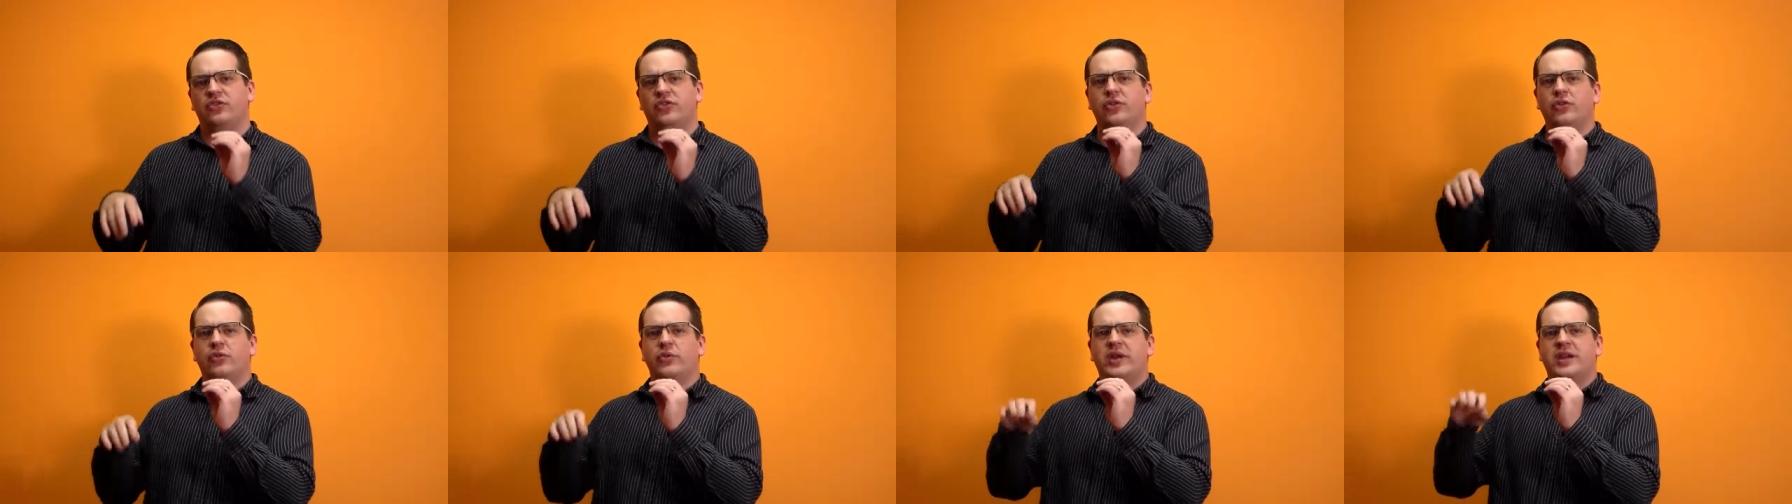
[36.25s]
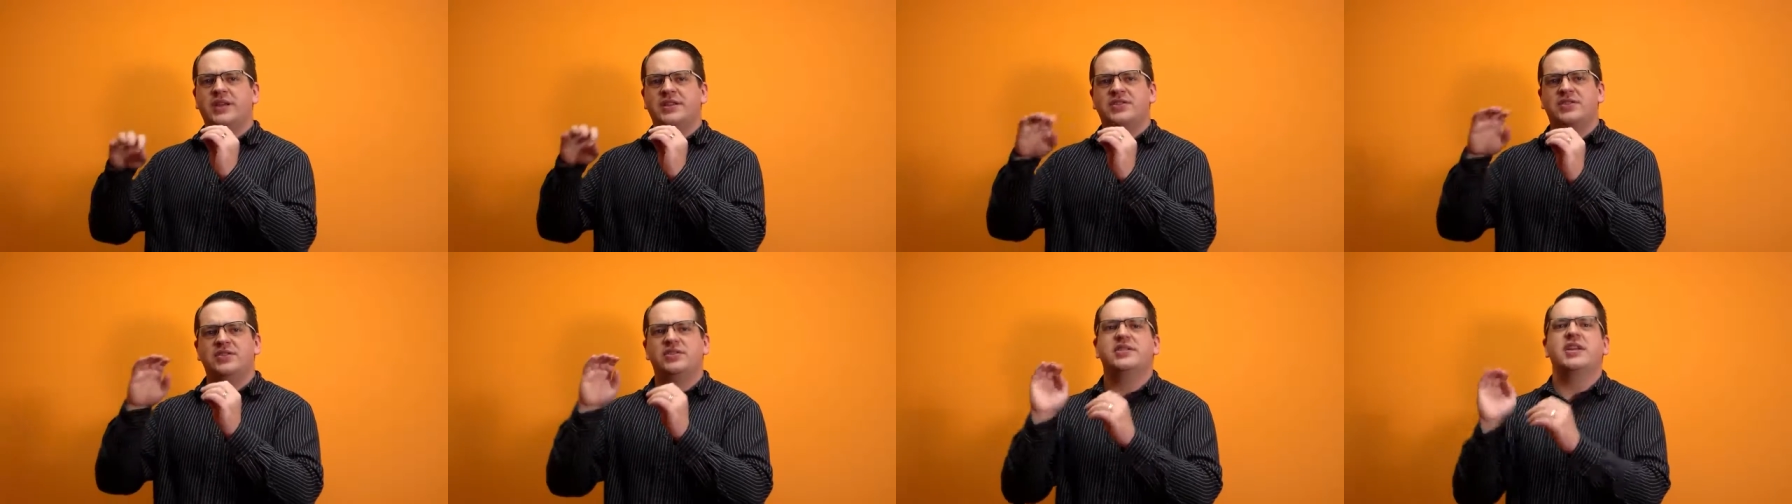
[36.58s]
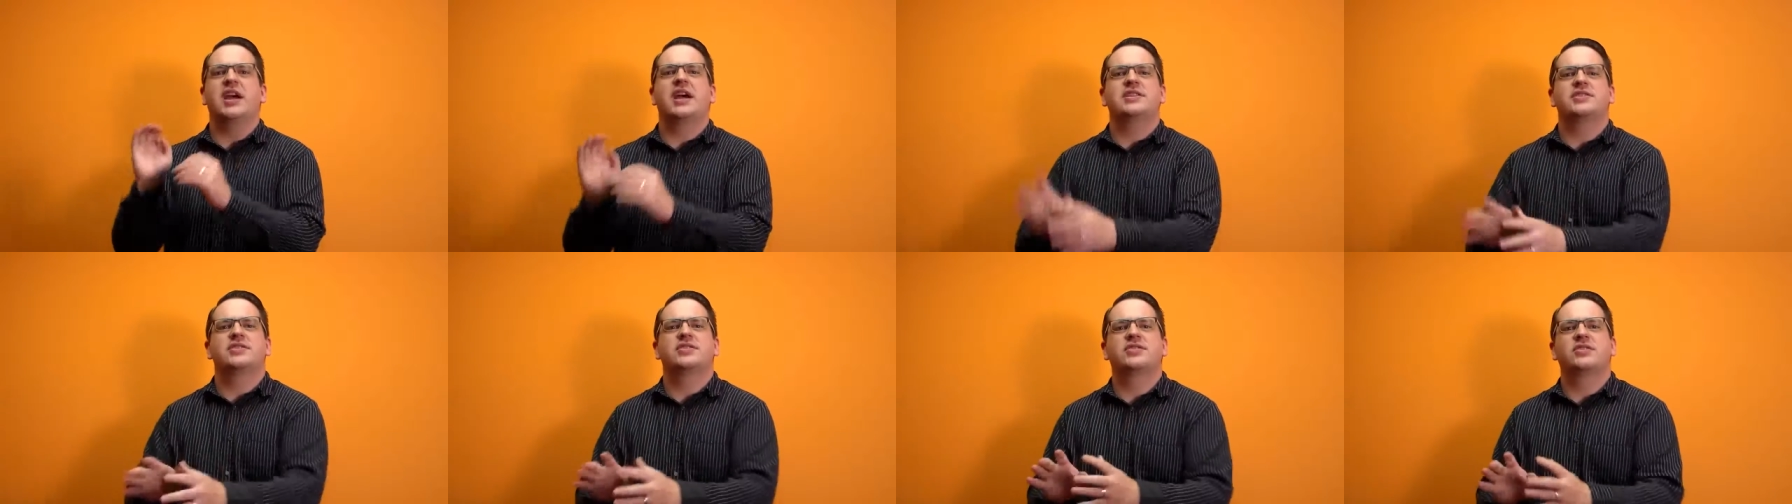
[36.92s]
to its
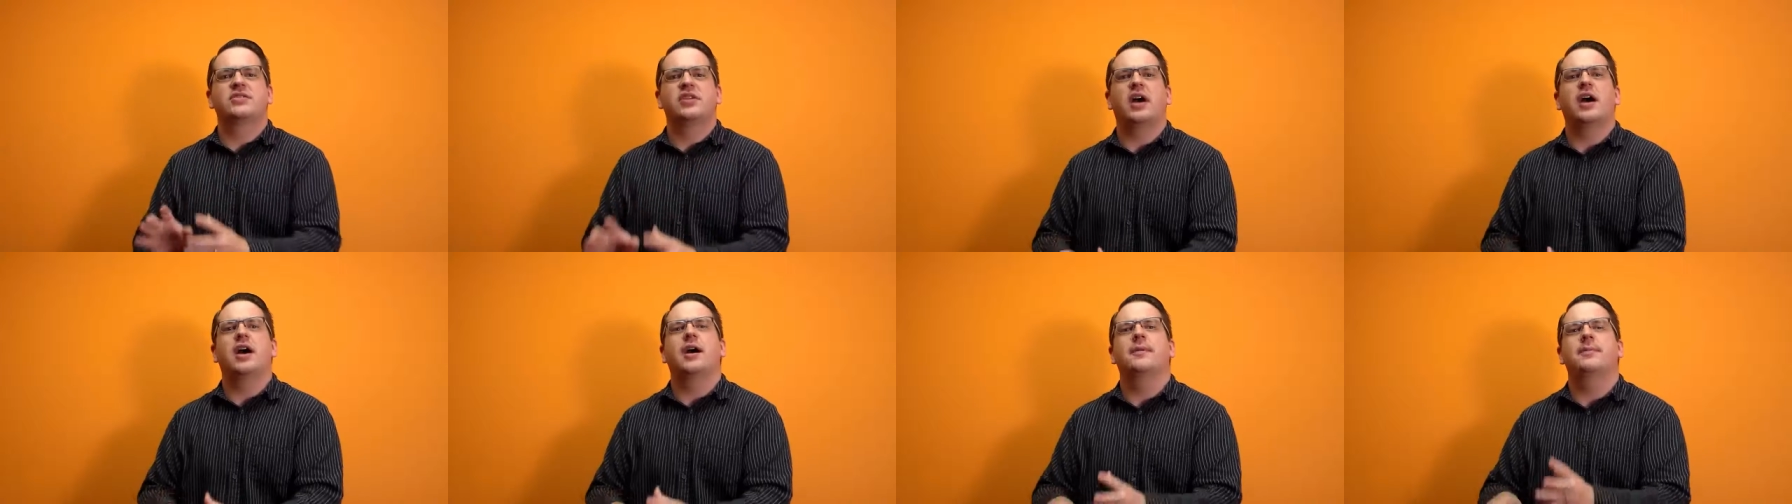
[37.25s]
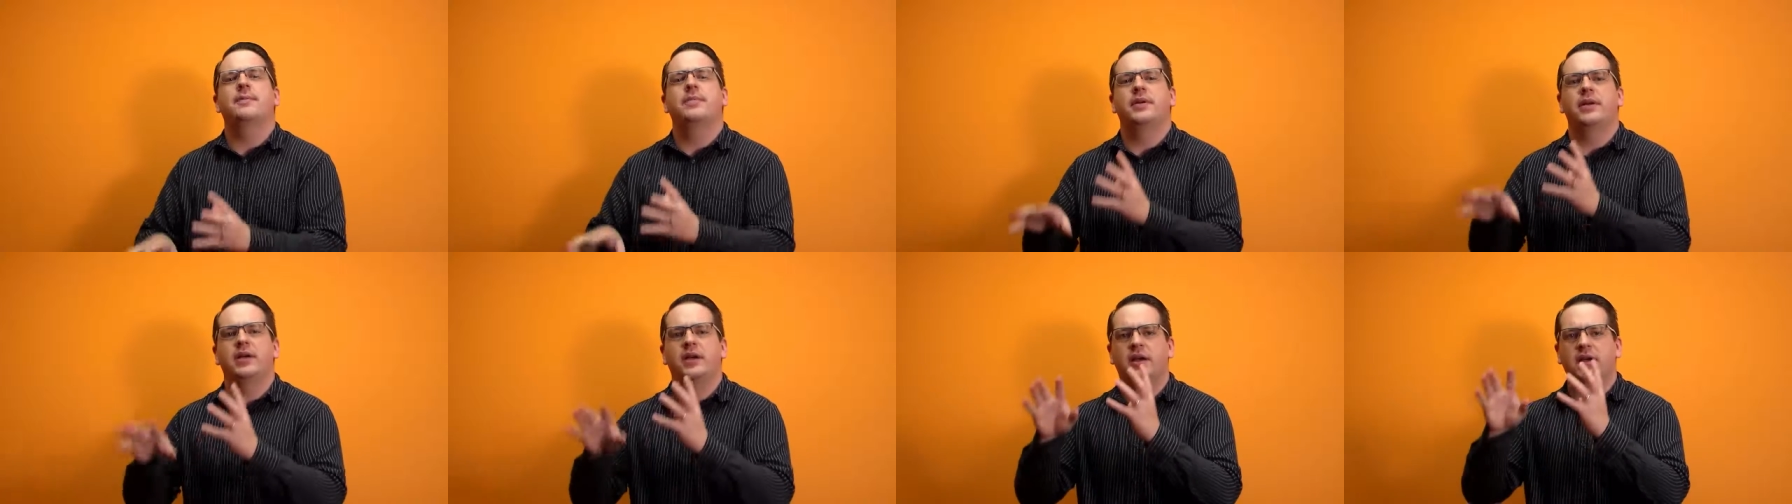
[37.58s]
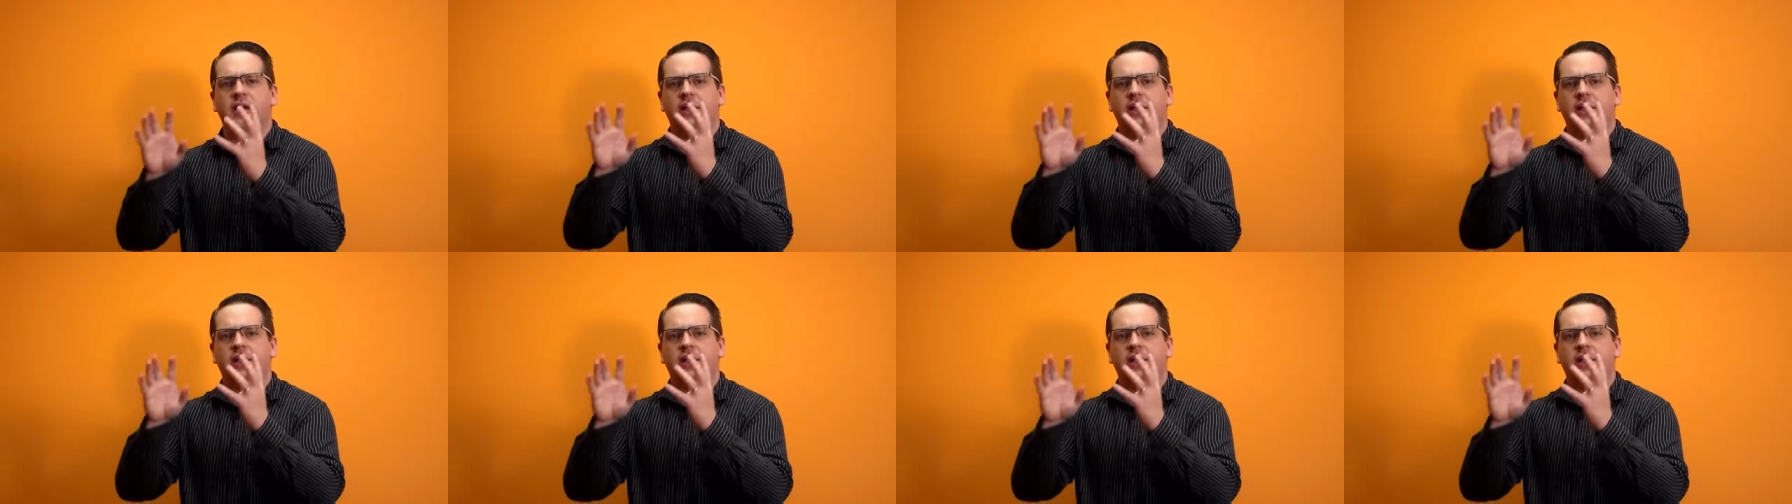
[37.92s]
desktop